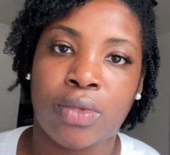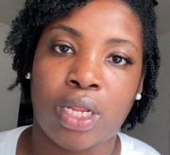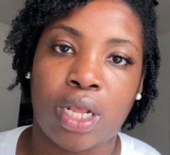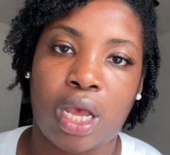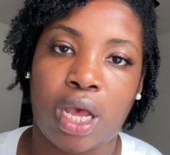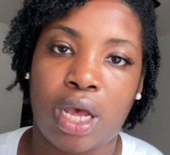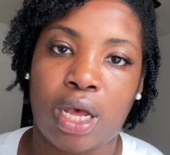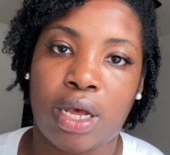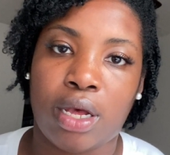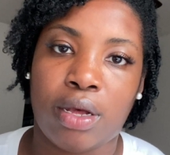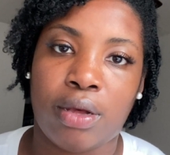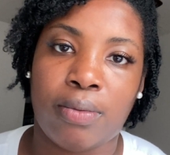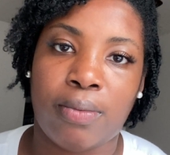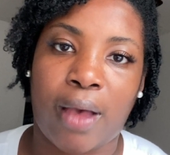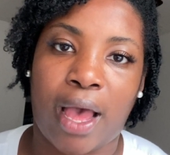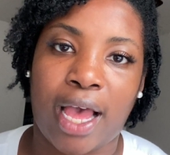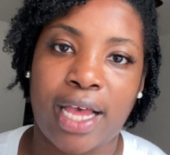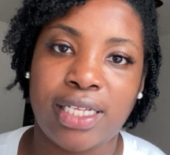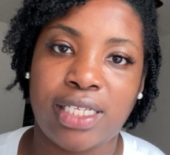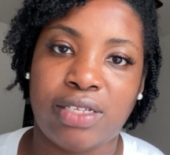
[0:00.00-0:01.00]

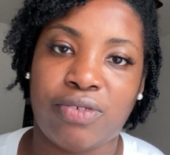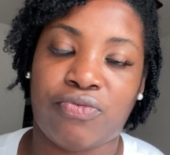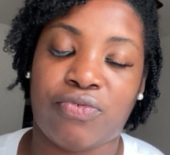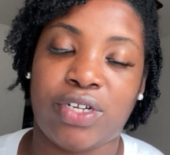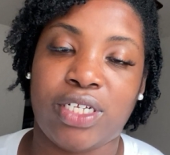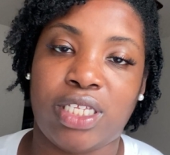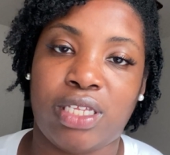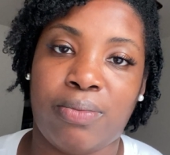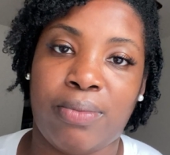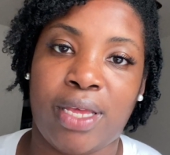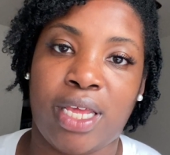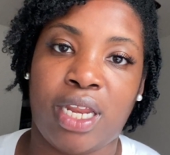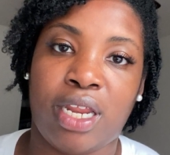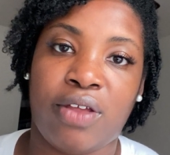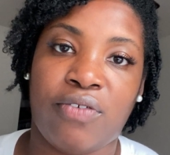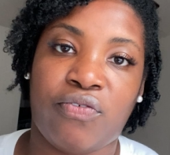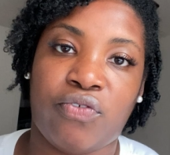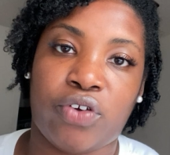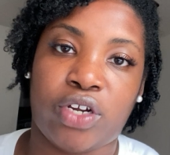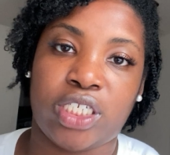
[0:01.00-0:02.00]
I
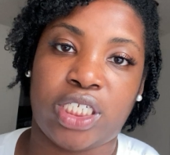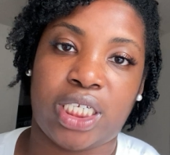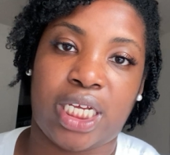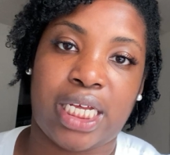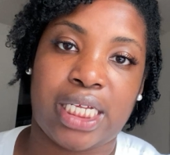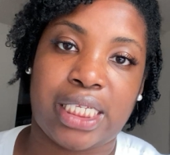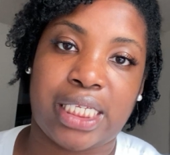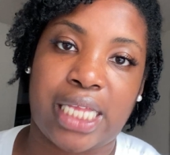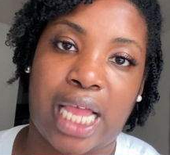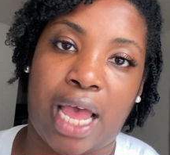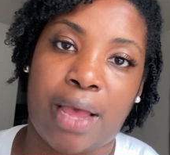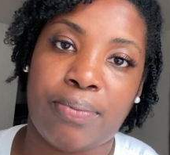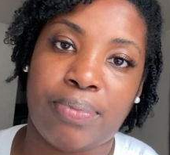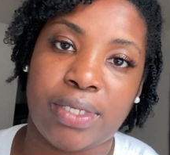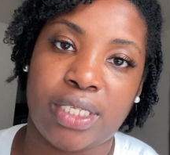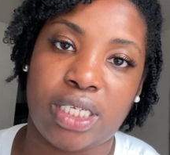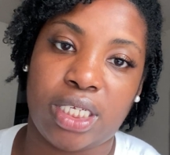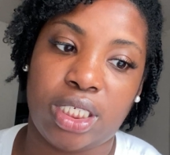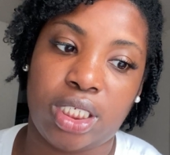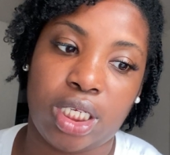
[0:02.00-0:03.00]
resubmitted for a GS9
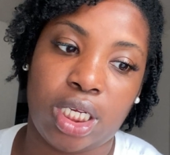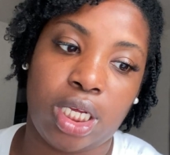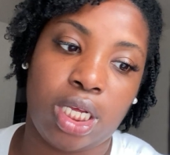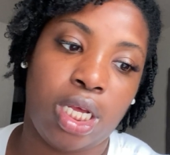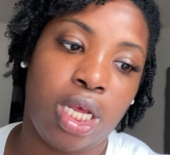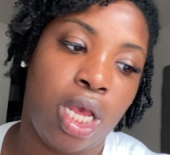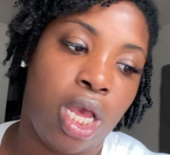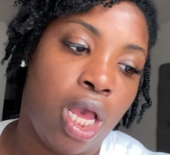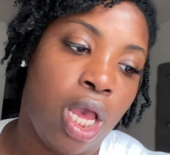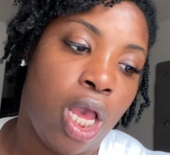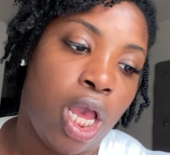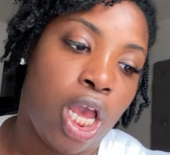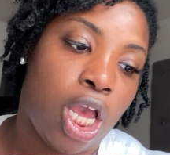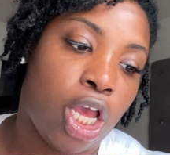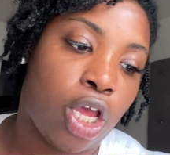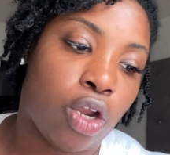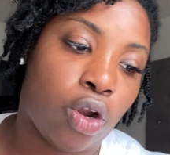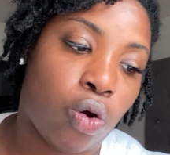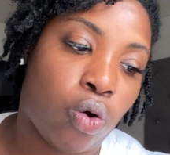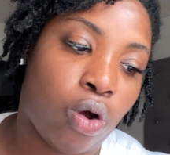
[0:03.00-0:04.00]
position.
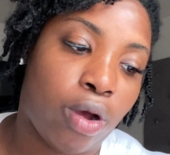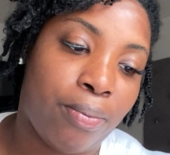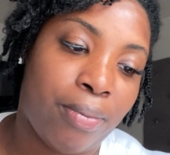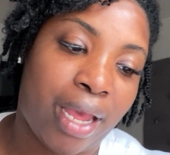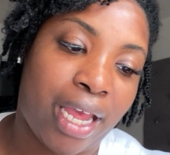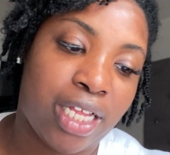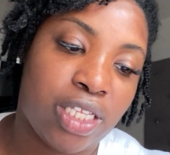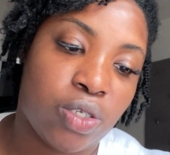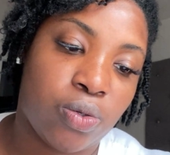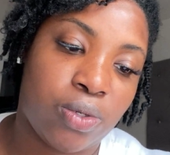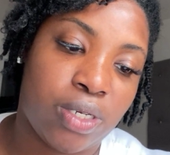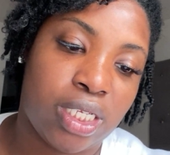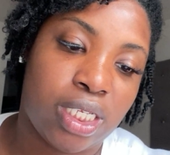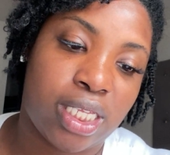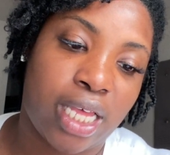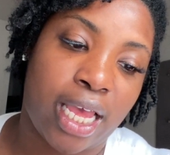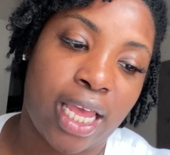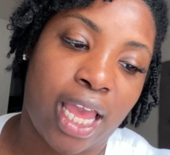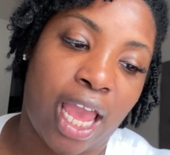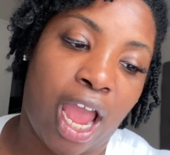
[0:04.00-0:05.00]
And on May
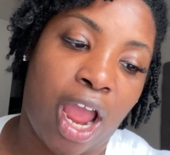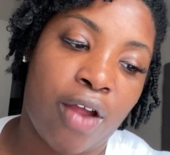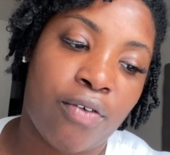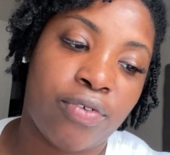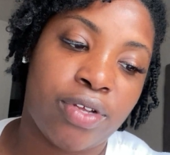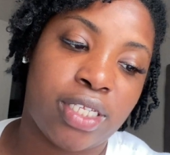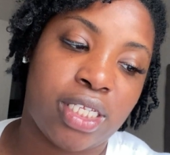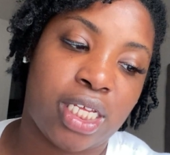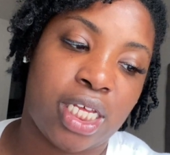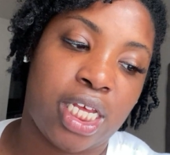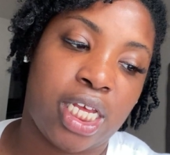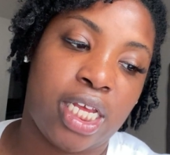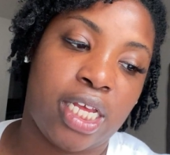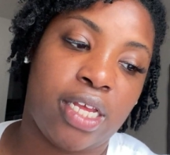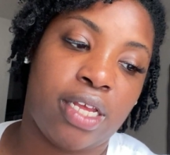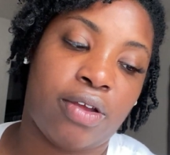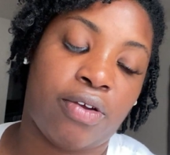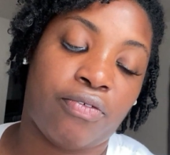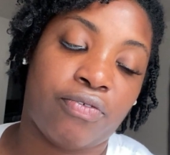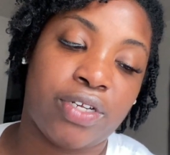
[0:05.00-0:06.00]
22nd, I
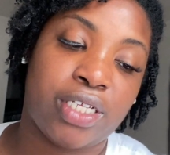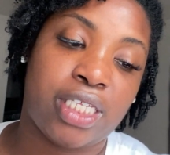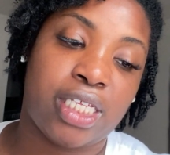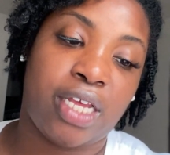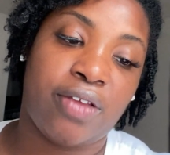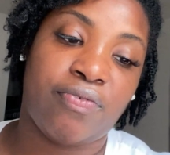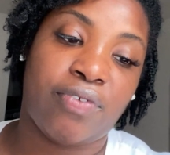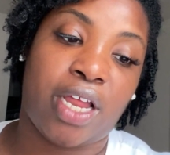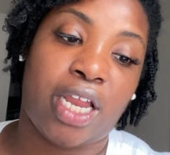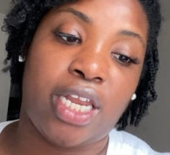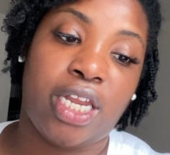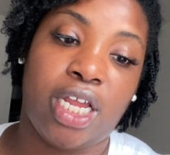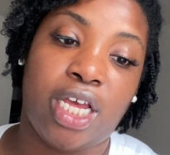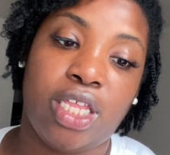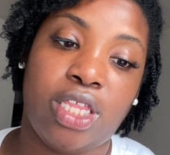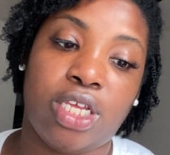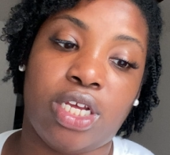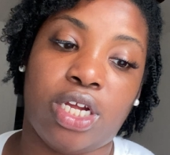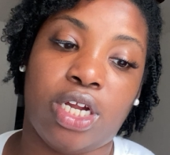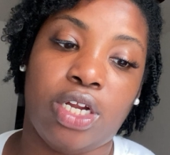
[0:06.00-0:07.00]
received
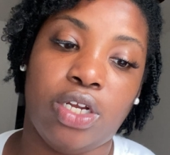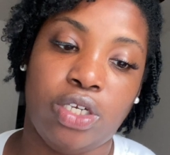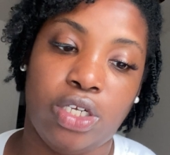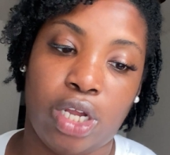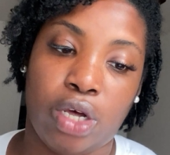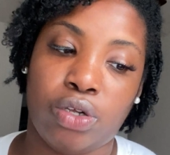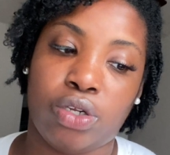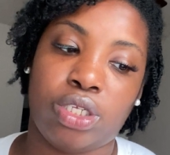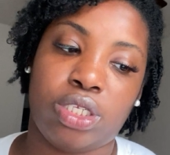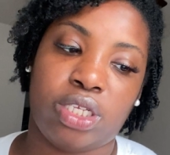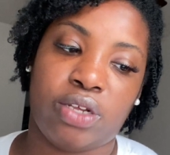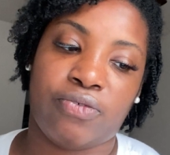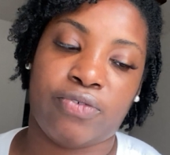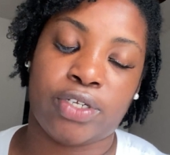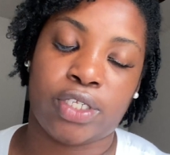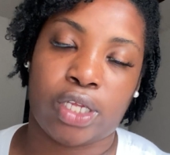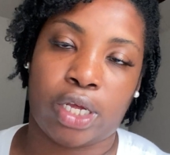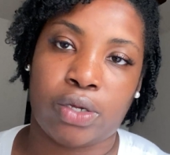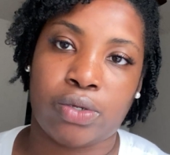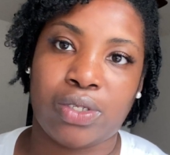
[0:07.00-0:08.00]
another notice of
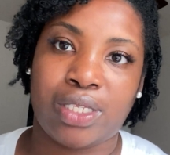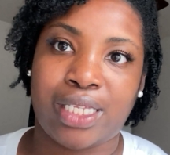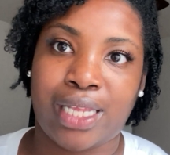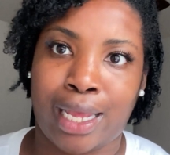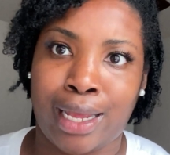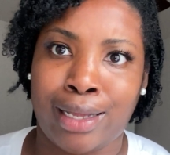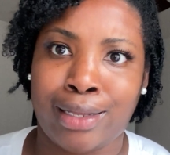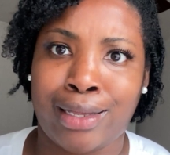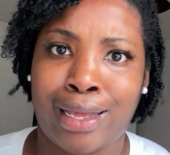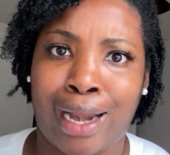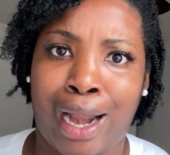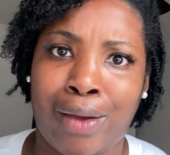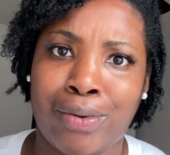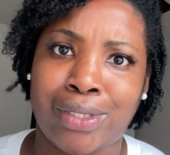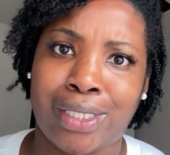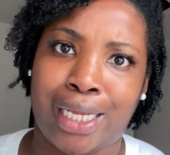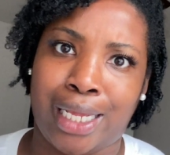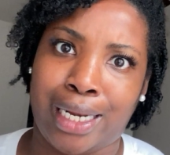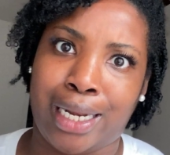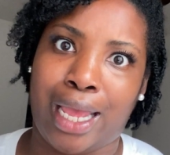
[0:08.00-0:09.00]
results stating that I was
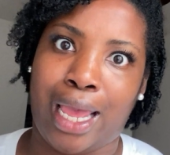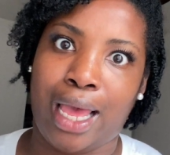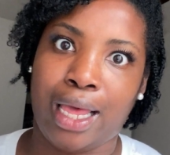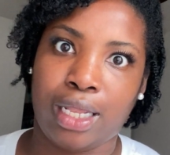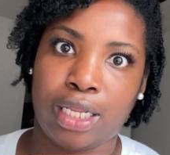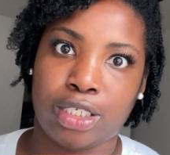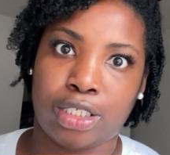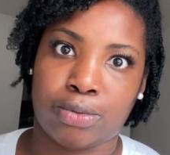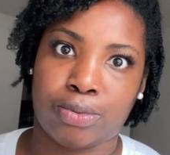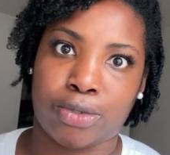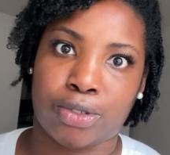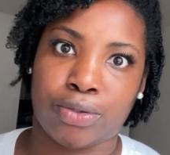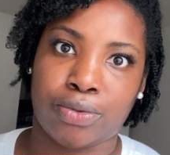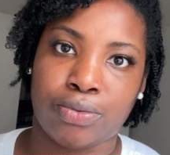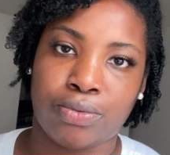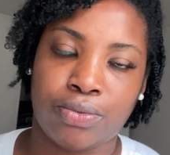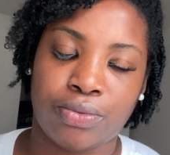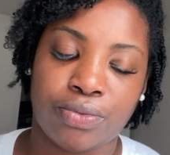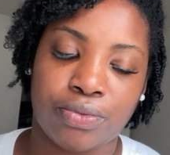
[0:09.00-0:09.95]
ineligible.